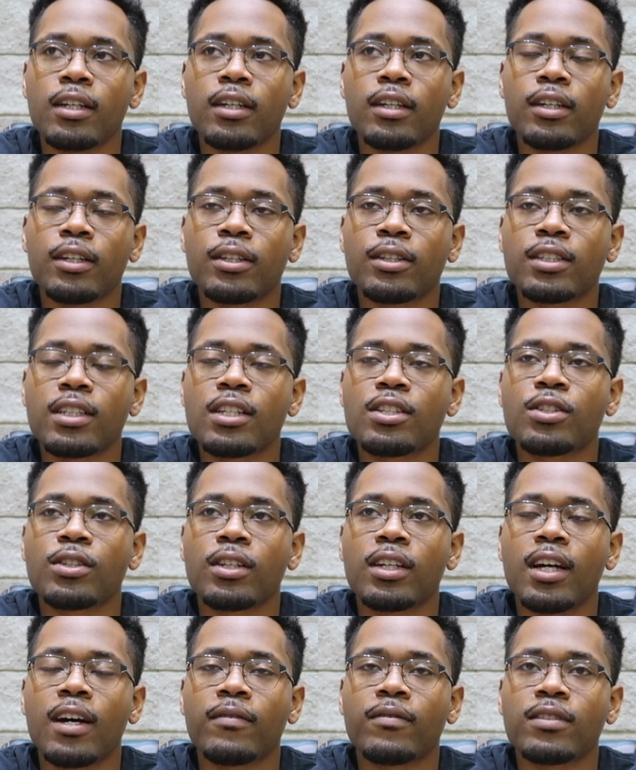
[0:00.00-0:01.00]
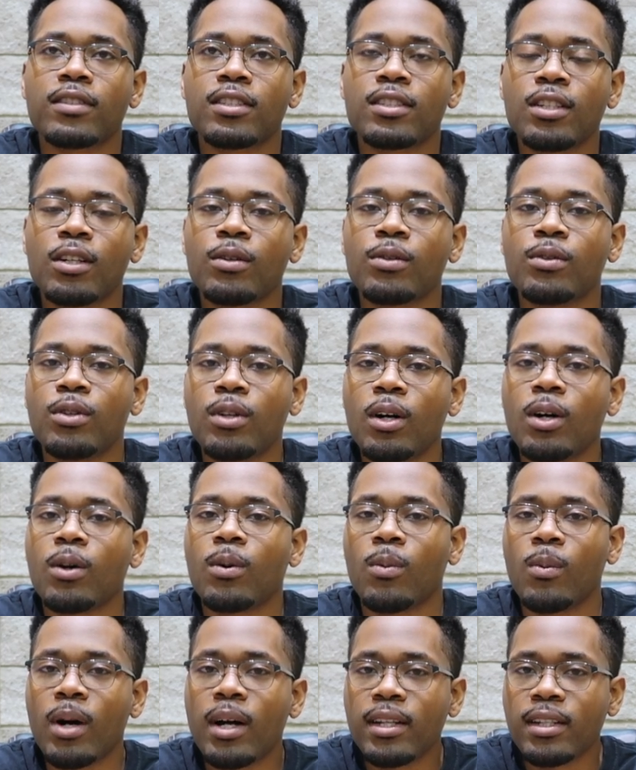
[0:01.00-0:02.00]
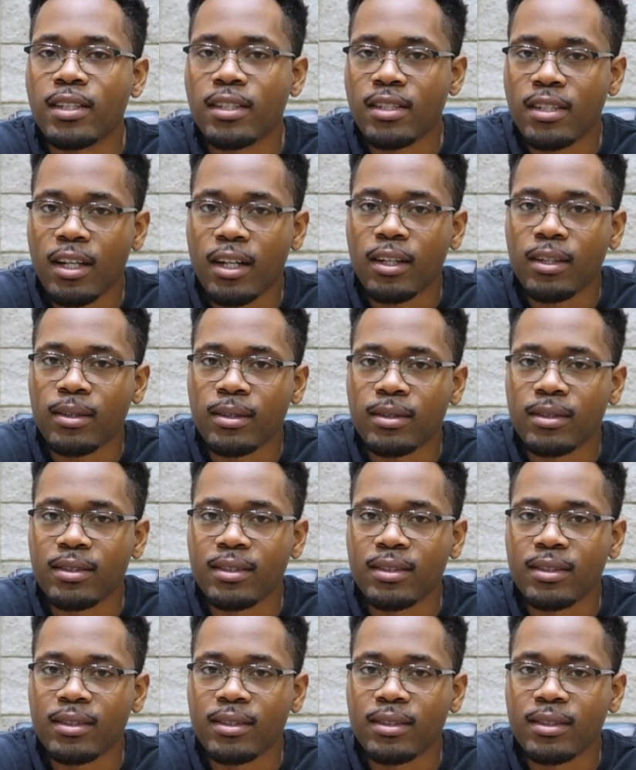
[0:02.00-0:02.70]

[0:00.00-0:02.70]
you're essentially going to have to still know when to sell,